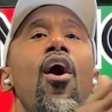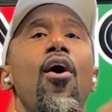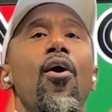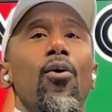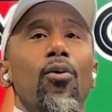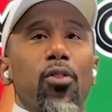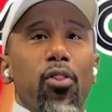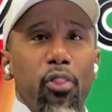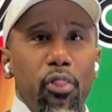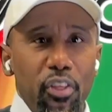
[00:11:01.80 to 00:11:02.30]

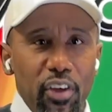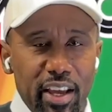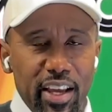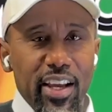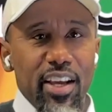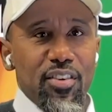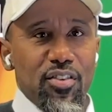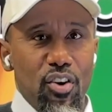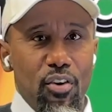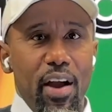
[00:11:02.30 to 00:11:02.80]
All
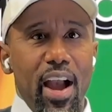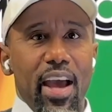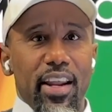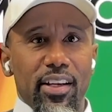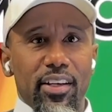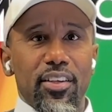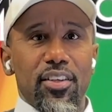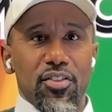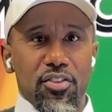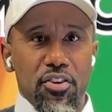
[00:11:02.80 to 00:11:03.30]
things are
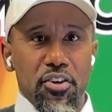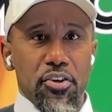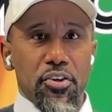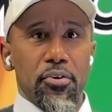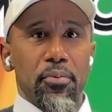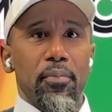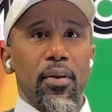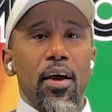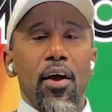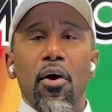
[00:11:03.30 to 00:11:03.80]
added unto
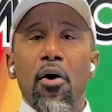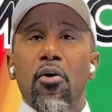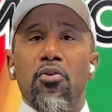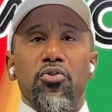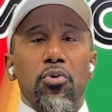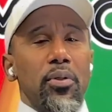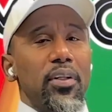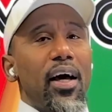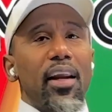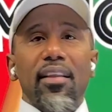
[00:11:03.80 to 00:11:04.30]
you.
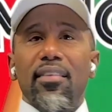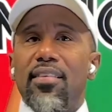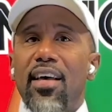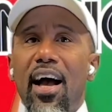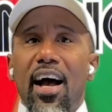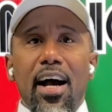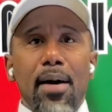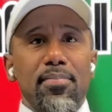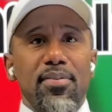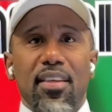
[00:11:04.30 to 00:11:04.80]
So a lot of
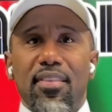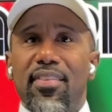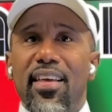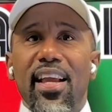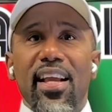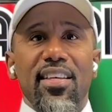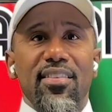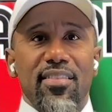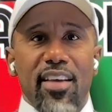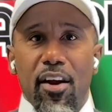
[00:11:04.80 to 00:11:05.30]
times the
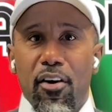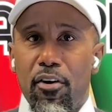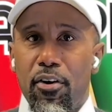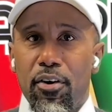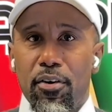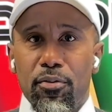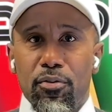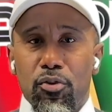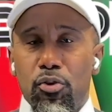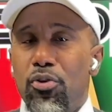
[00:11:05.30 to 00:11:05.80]
things that
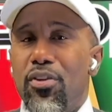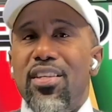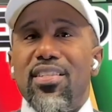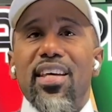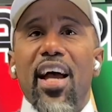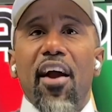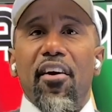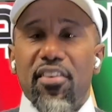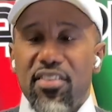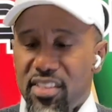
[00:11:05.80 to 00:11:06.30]
are you
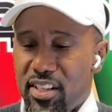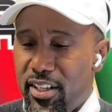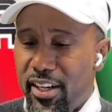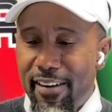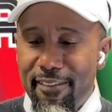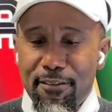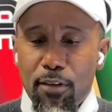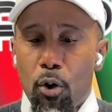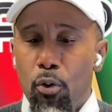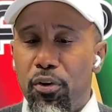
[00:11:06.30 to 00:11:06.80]
desire to see
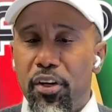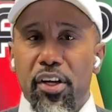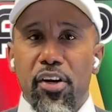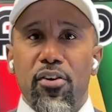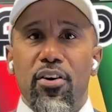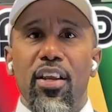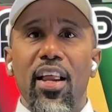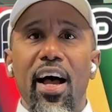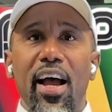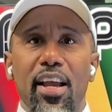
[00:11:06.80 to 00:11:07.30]
unfold in
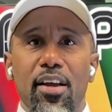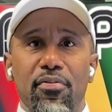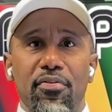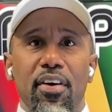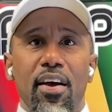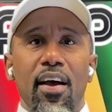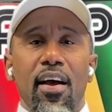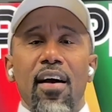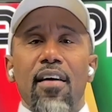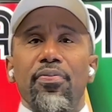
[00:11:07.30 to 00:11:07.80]
your life,
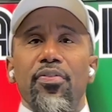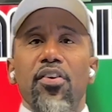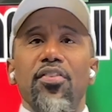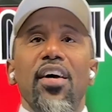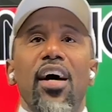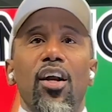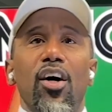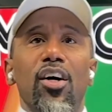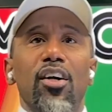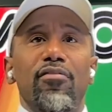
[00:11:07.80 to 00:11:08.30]
they're
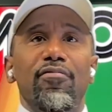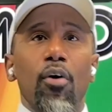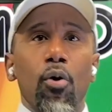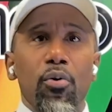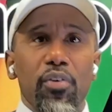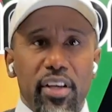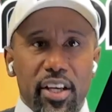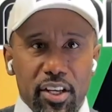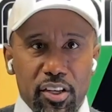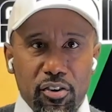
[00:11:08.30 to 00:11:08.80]
not
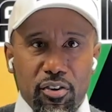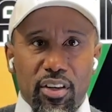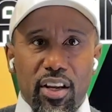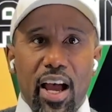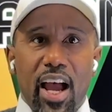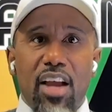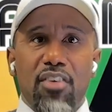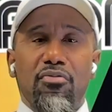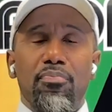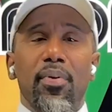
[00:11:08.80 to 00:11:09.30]
unfolding in your
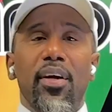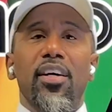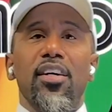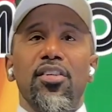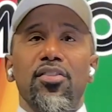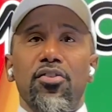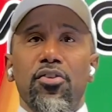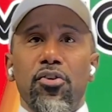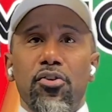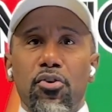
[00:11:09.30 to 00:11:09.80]
life
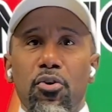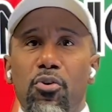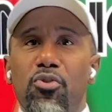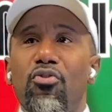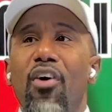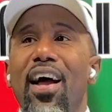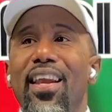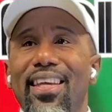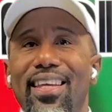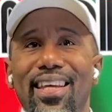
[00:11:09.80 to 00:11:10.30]
because you're
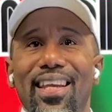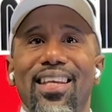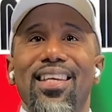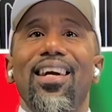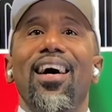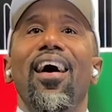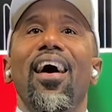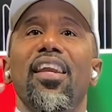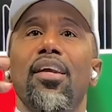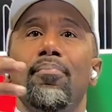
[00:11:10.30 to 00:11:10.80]
trying to get
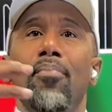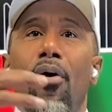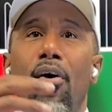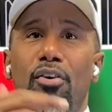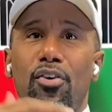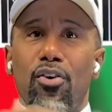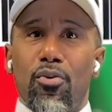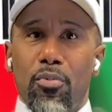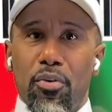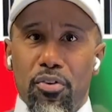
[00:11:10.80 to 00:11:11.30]
God to
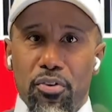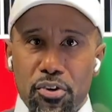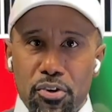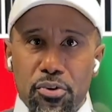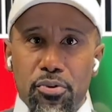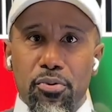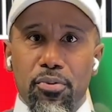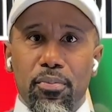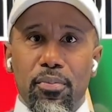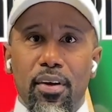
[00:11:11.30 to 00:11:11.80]
partner with
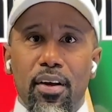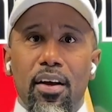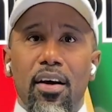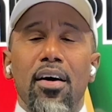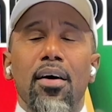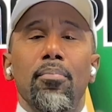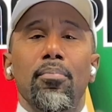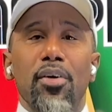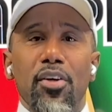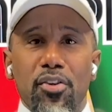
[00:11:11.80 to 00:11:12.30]
you,
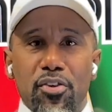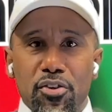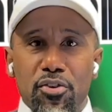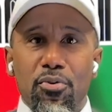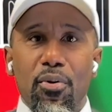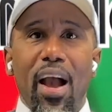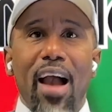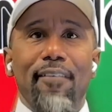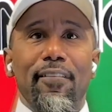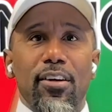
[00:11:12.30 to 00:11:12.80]
but
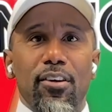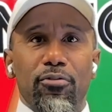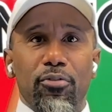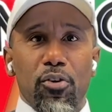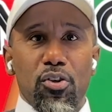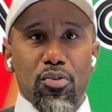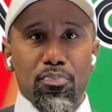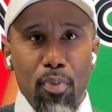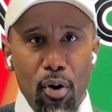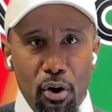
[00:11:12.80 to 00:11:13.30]
you haven't
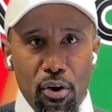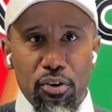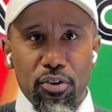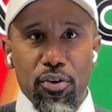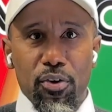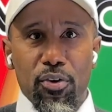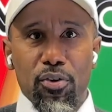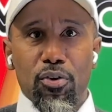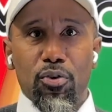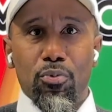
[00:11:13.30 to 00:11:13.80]
first
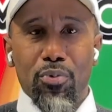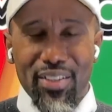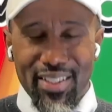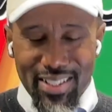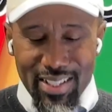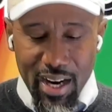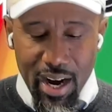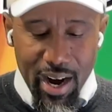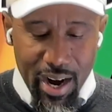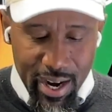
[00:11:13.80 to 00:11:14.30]
partnered
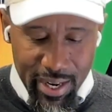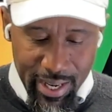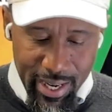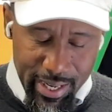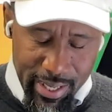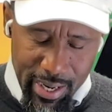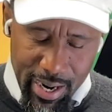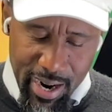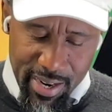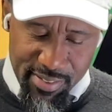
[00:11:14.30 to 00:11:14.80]
with God
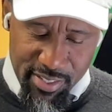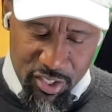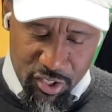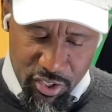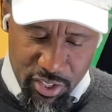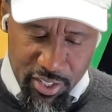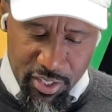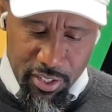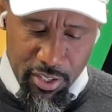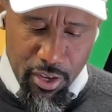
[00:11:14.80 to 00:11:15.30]
and God's
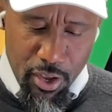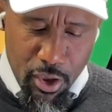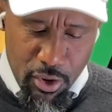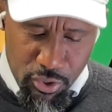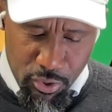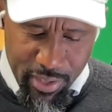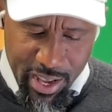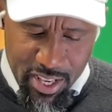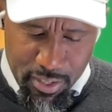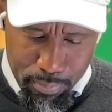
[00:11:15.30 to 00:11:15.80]
agenda.
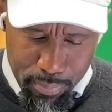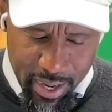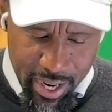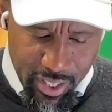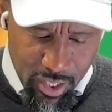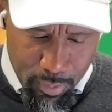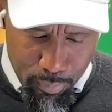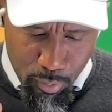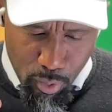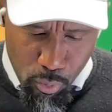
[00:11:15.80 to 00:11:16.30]
So that
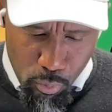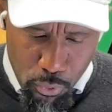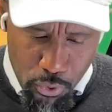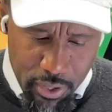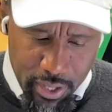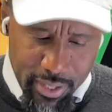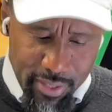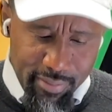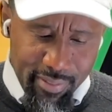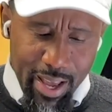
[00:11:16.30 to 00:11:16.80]
being number
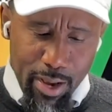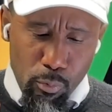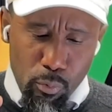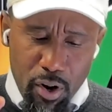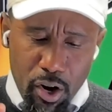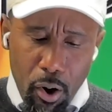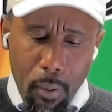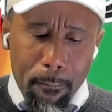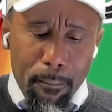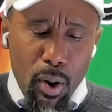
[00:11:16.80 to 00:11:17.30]
one, that
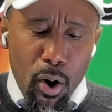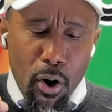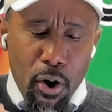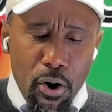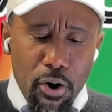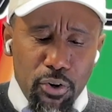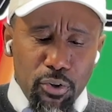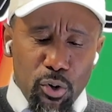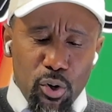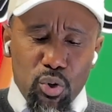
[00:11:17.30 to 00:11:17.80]
we are
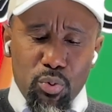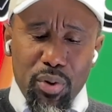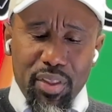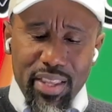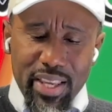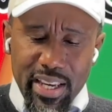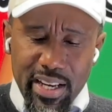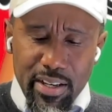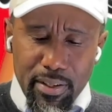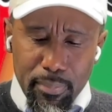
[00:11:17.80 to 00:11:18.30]
partners with
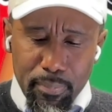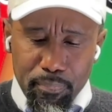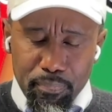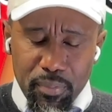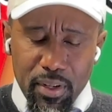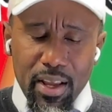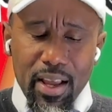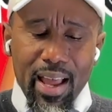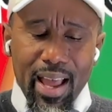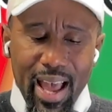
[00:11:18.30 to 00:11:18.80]
him
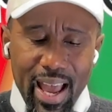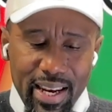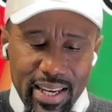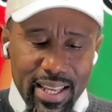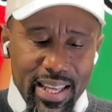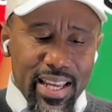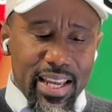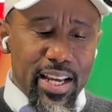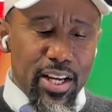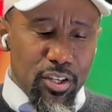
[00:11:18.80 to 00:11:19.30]
and
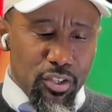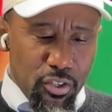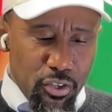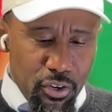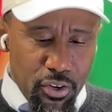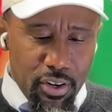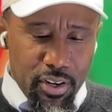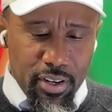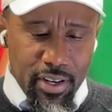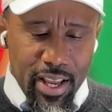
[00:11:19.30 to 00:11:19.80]
he in
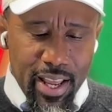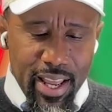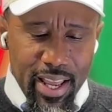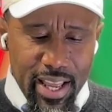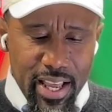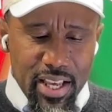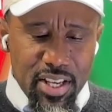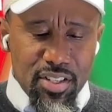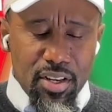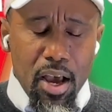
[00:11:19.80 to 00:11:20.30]
turn
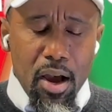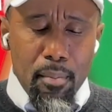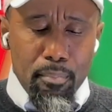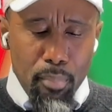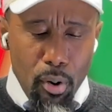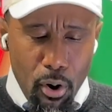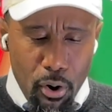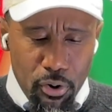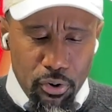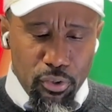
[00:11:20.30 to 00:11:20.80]
is
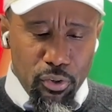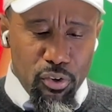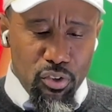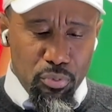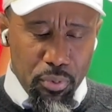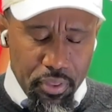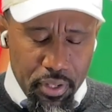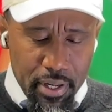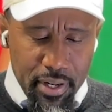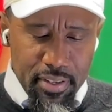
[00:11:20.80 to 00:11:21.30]
partners
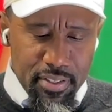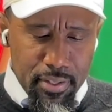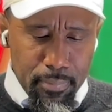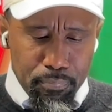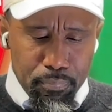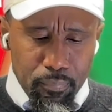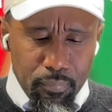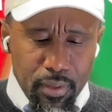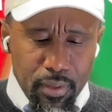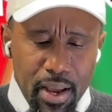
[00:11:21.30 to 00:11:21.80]
with us.
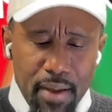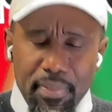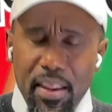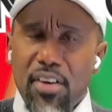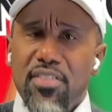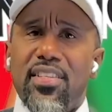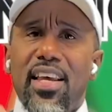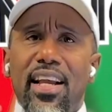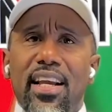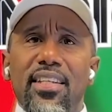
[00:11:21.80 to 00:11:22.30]

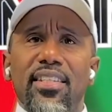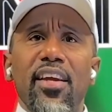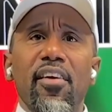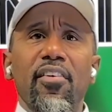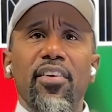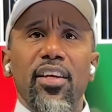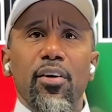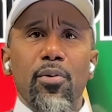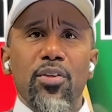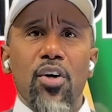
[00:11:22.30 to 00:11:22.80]
Now,
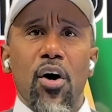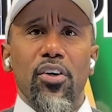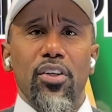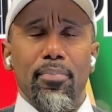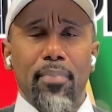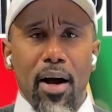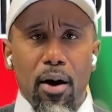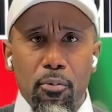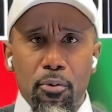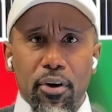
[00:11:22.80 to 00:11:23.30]
secondarily, we talked
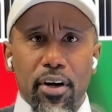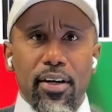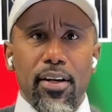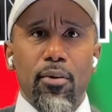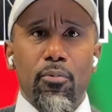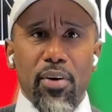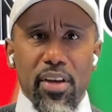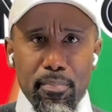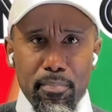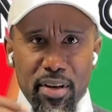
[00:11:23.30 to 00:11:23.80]
about what?
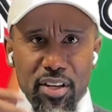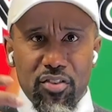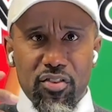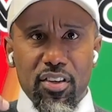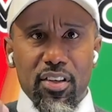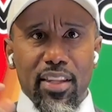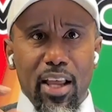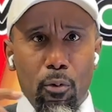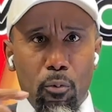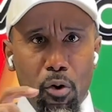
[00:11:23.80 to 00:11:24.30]
We
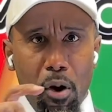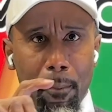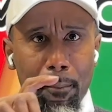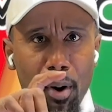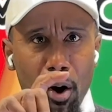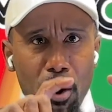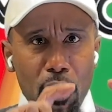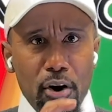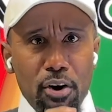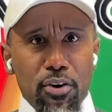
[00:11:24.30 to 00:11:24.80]
mentioned that we're
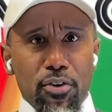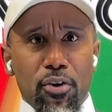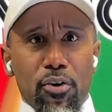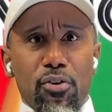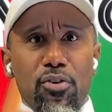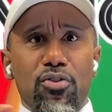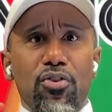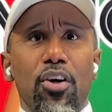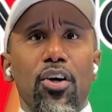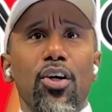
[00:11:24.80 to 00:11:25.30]

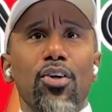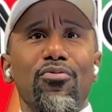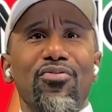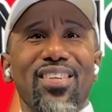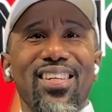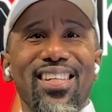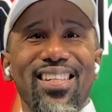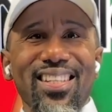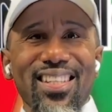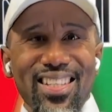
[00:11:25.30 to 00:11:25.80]
partners
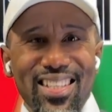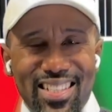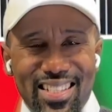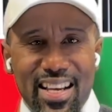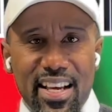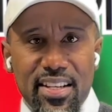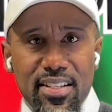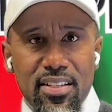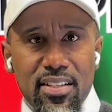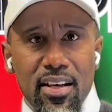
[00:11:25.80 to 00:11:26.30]
of
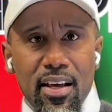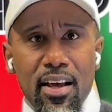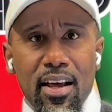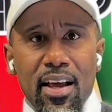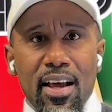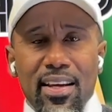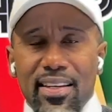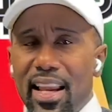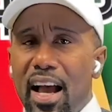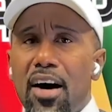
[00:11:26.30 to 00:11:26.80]
goodness.
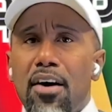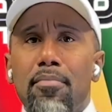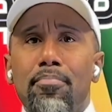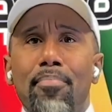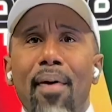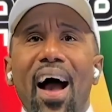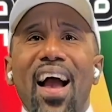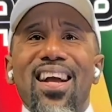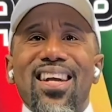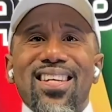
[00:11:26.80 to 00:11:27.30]
Now,
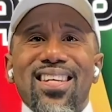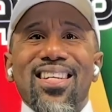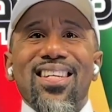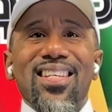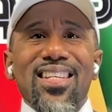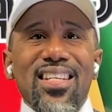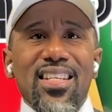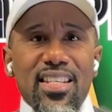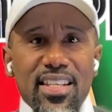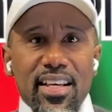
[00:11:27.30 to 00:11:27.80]
by
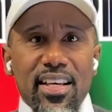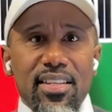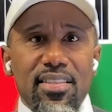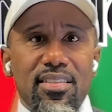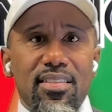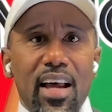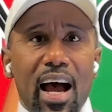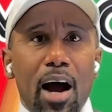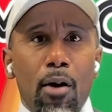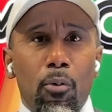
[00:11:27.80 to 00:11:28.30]

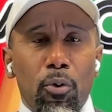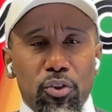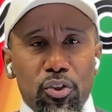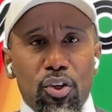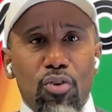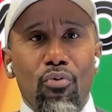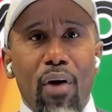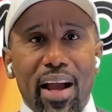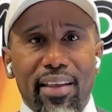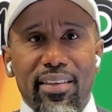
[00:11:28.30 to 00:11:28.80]
goodness, I want you
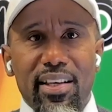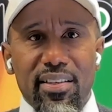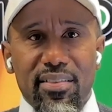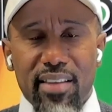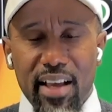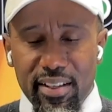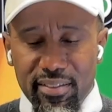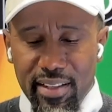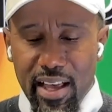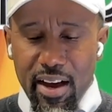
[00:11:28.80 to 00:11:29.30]
to write these
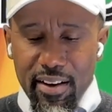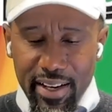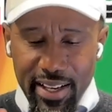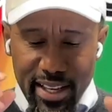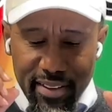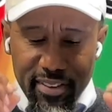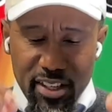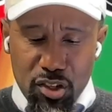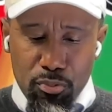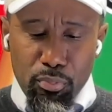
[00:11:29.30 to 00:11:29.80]
things down and
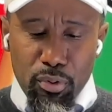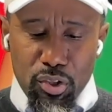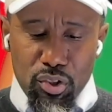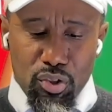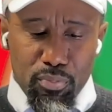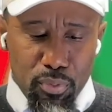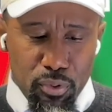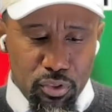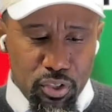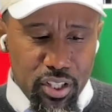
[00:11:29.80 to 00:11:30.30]
get these
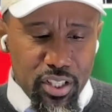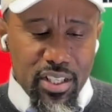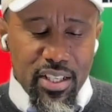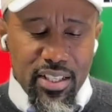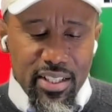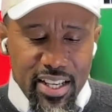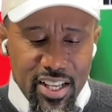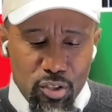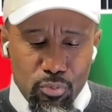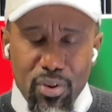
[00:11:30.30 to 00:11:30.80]
principles.
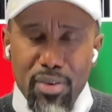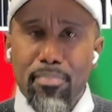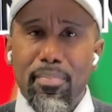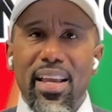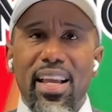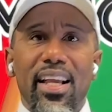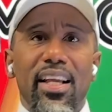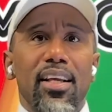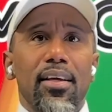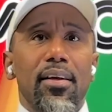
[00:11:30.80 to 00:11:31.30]
Goodness, we
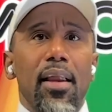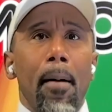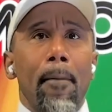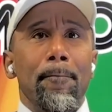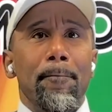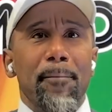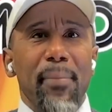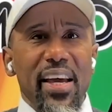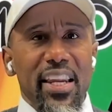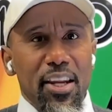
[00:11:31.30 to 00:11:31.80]
mean
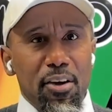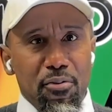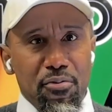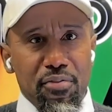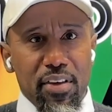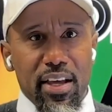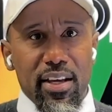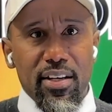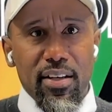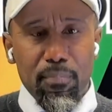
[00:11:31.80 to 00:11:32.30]

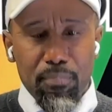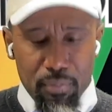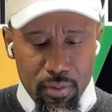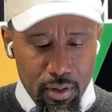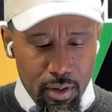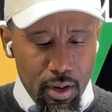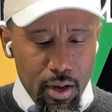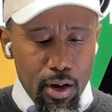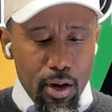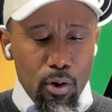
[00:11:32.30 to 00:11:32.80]
benefit,
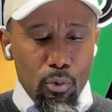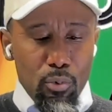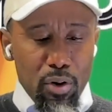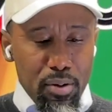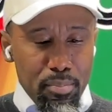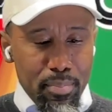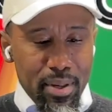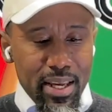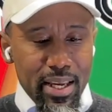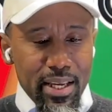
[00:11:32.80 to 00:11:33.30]

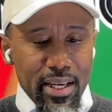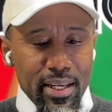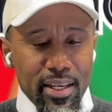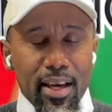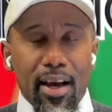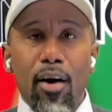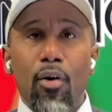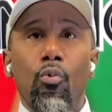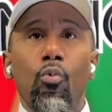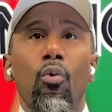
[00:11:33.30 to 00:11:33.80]
we
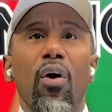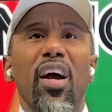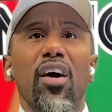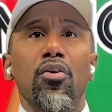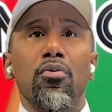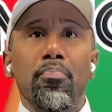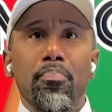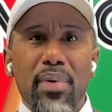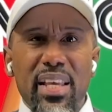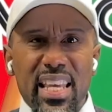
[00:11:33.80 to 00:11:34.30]
mean
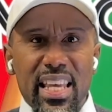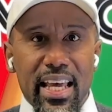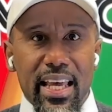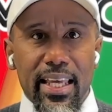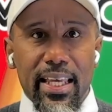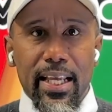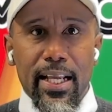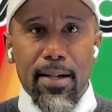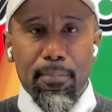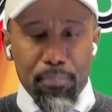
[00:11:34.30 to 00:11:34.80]
well
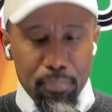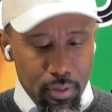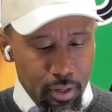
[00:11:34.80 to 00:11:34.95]
being,